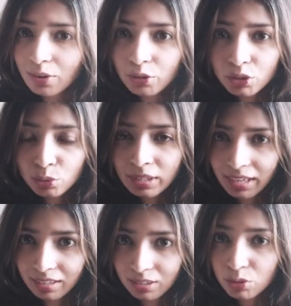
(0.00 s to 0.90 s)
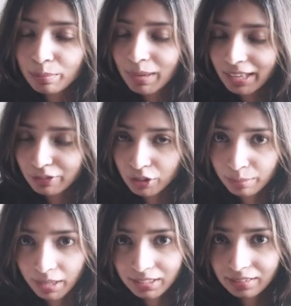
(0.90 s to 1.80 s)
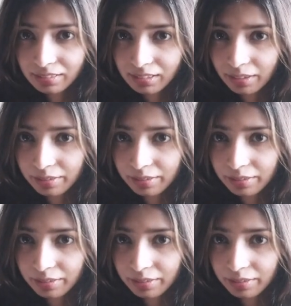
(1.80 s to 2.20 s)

or too late to apply for a master's.